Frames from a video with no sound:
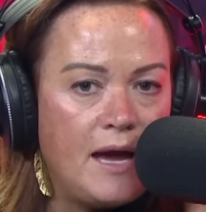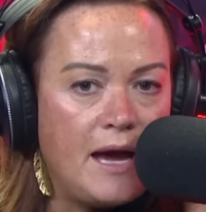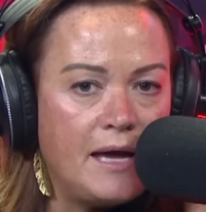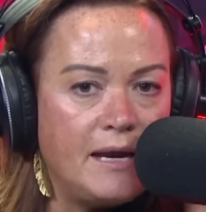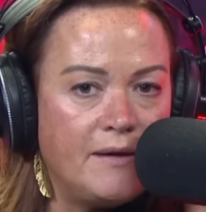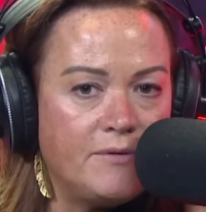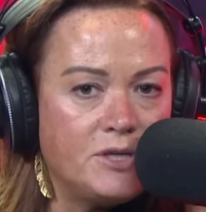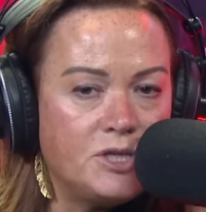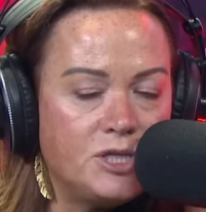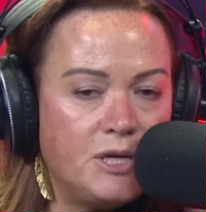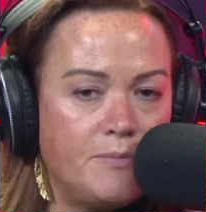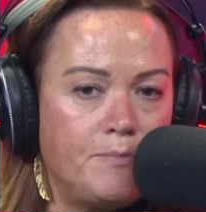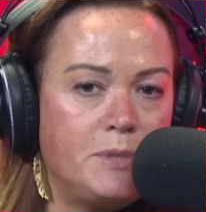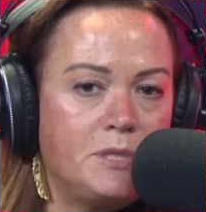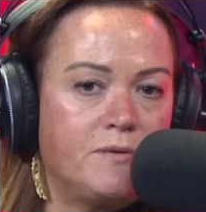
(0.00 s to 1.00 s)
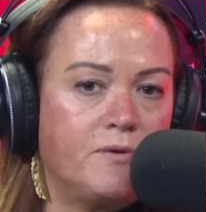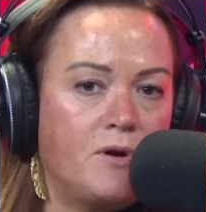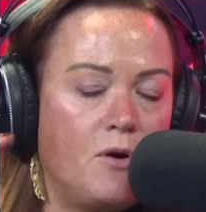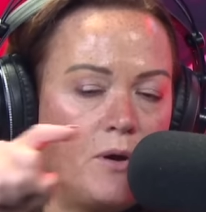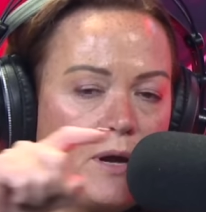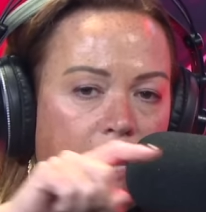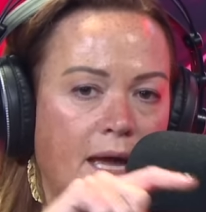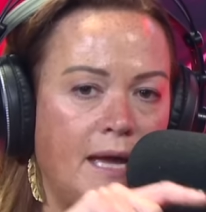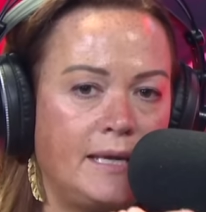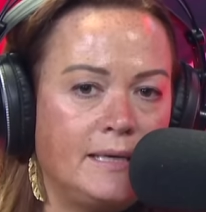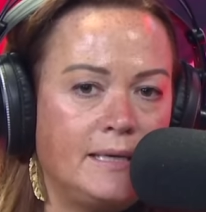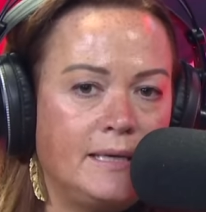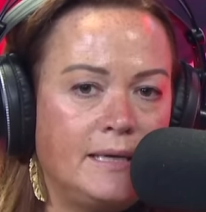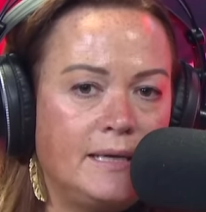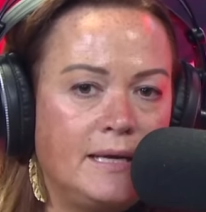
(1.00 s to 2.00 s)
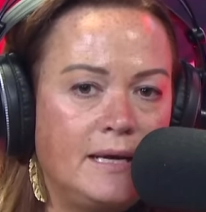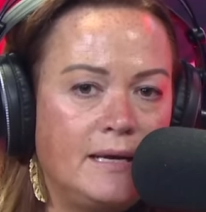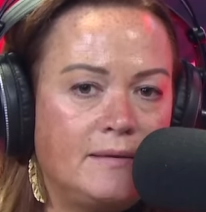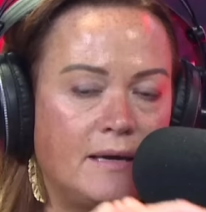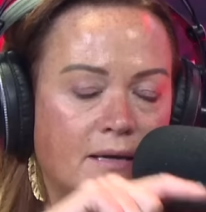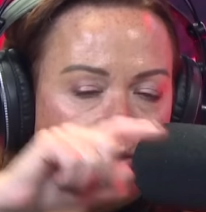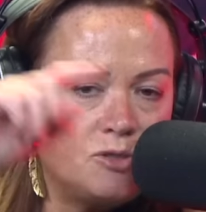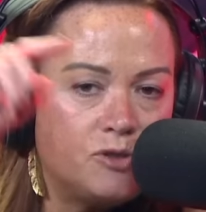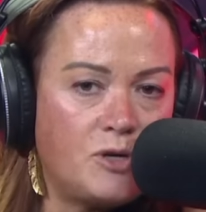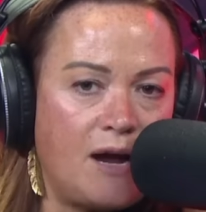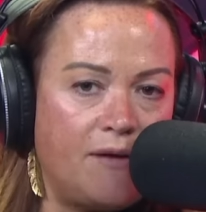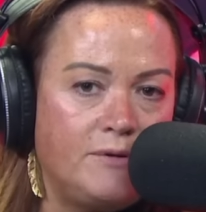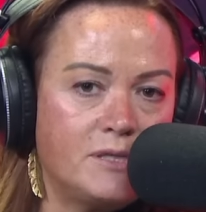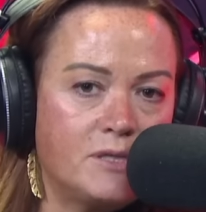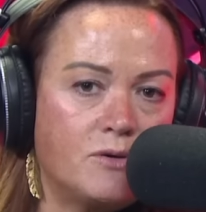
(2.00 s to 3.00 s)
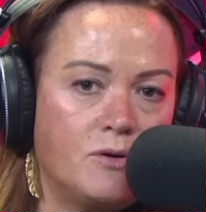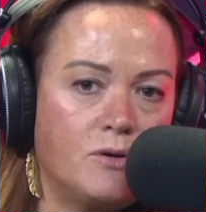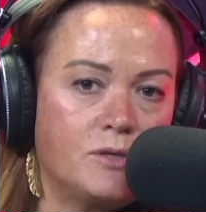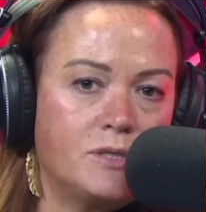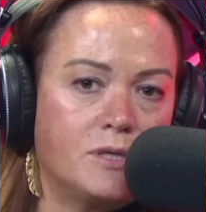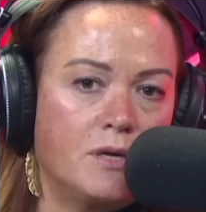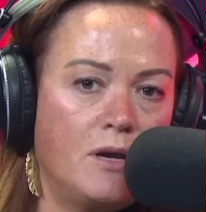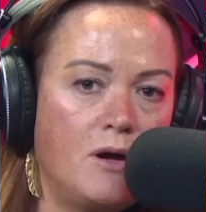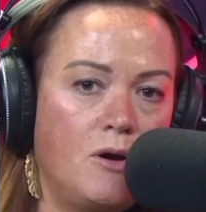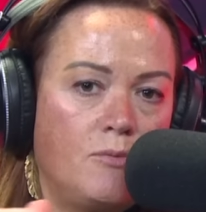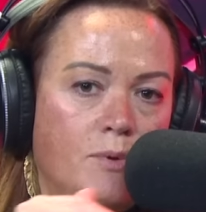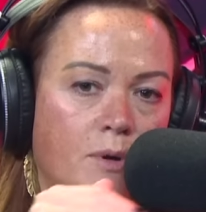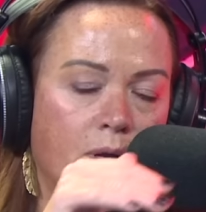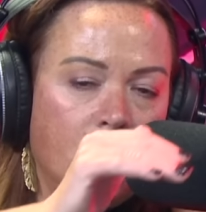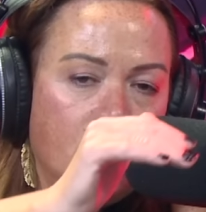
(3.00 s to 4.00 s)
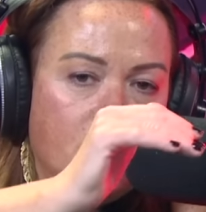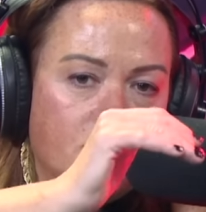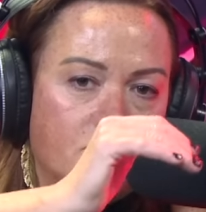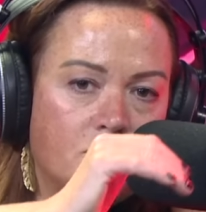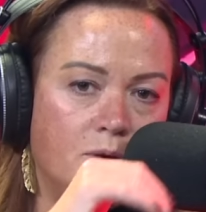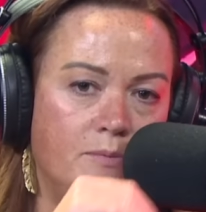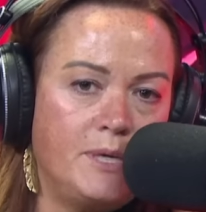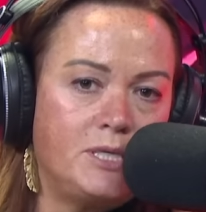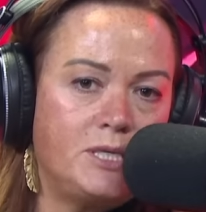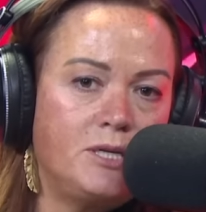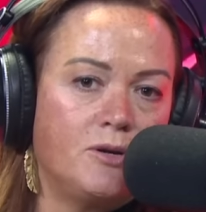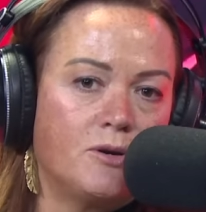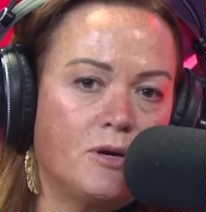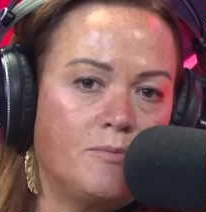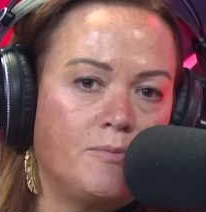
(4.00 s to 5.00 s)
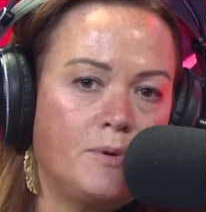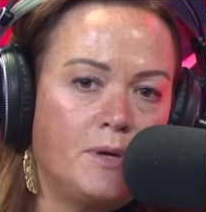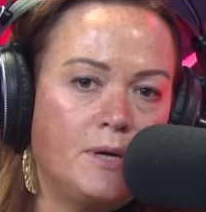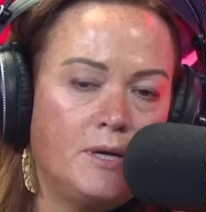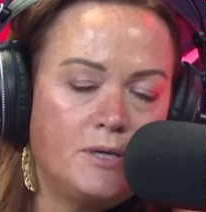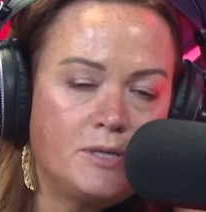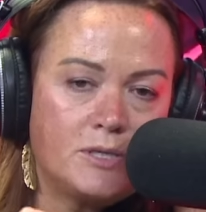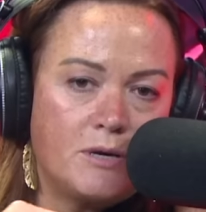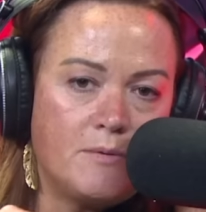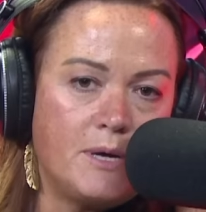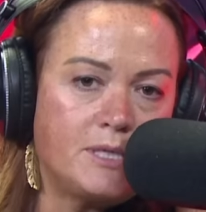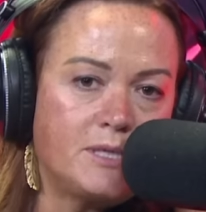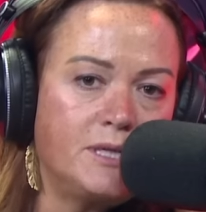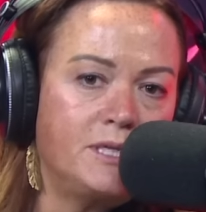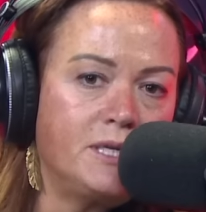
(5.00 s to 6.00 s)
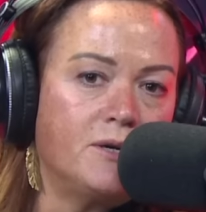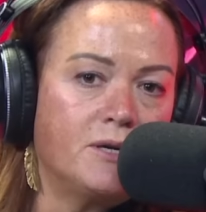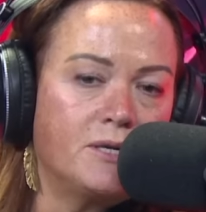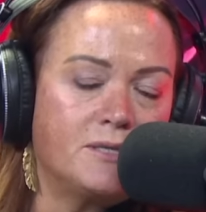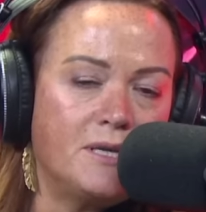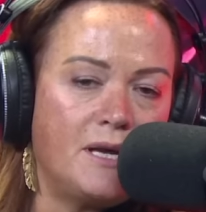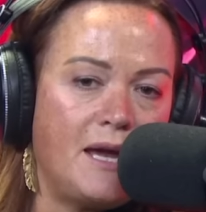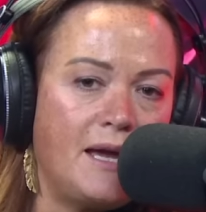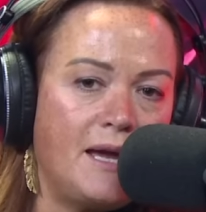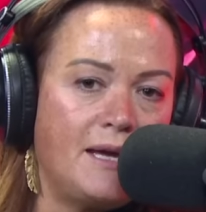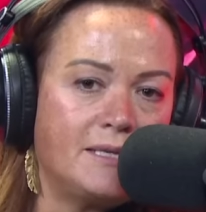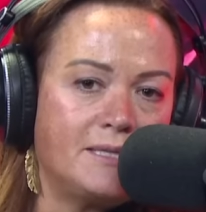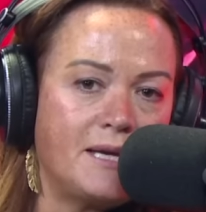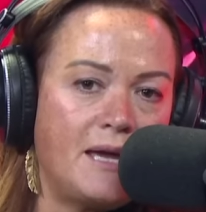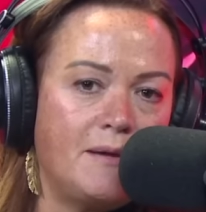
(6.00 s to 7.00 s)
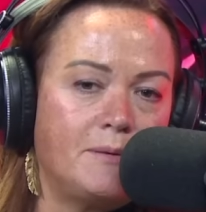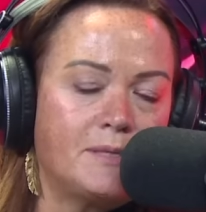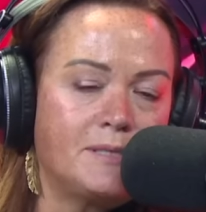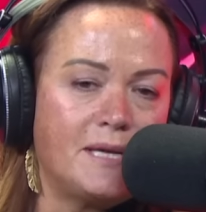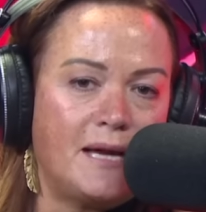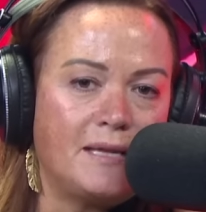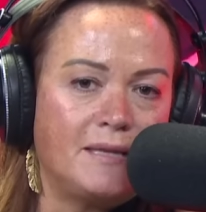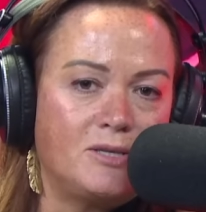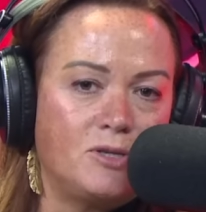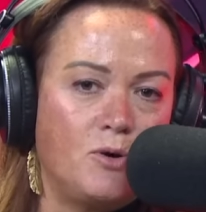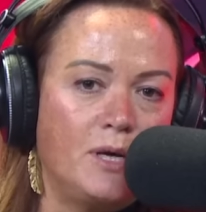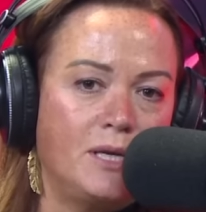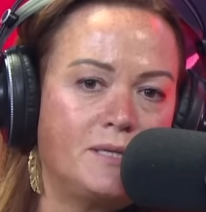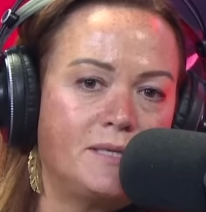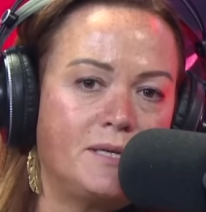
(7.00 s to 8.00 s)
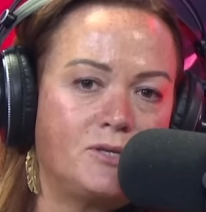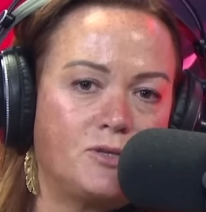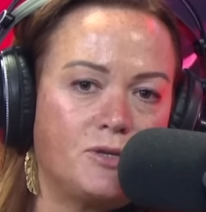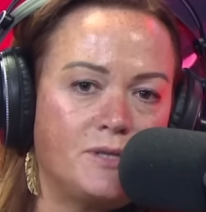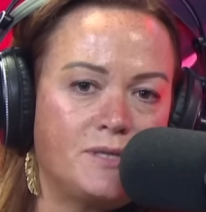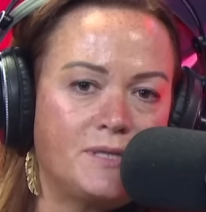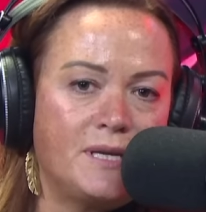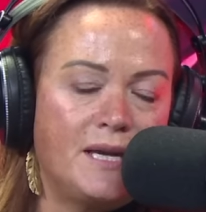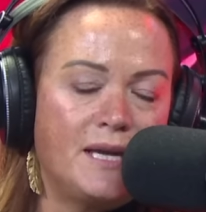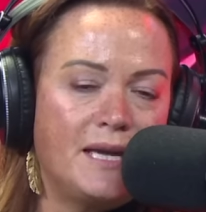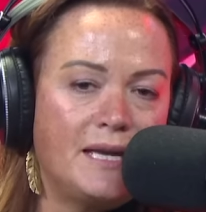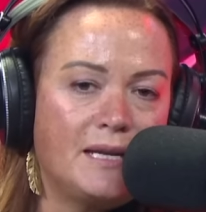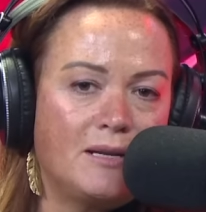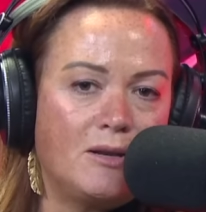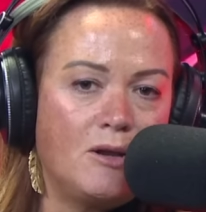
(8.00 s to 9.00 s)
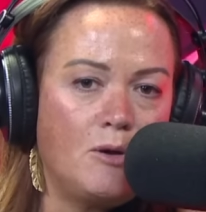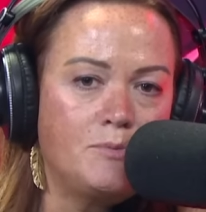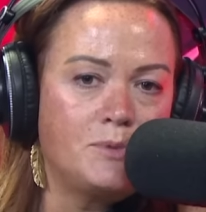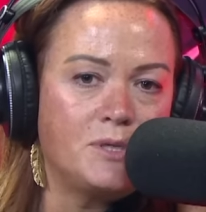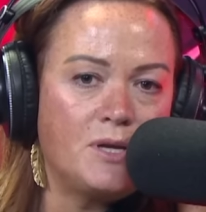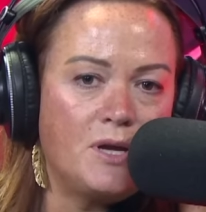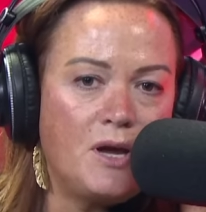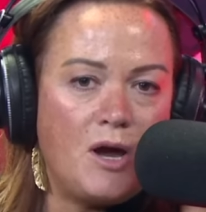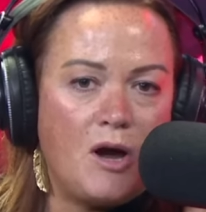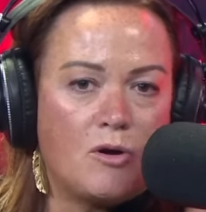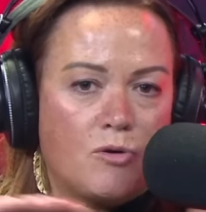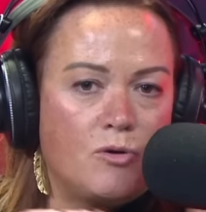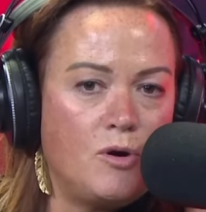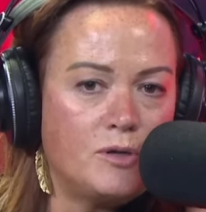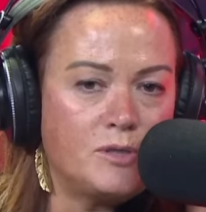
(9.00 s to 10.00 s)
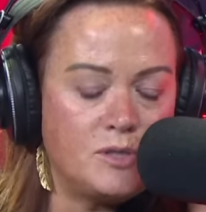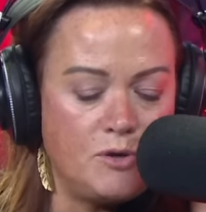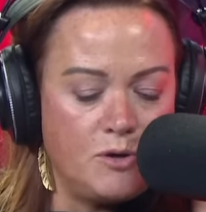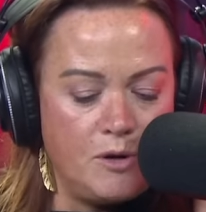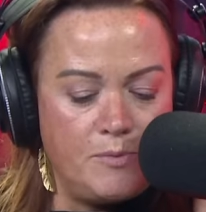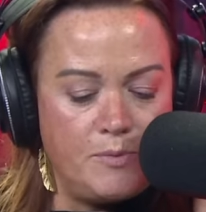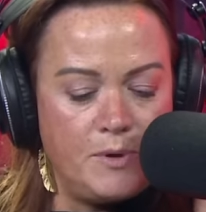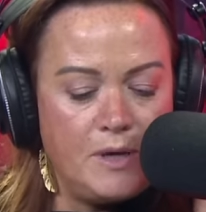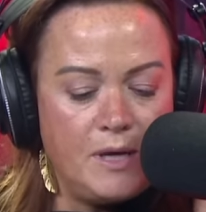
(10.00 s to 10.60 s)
And every shipment of cocaine that travels across the globe to come into Europe, to come onto the dinner uh, tables and the toilet cisterns in clubs across Europe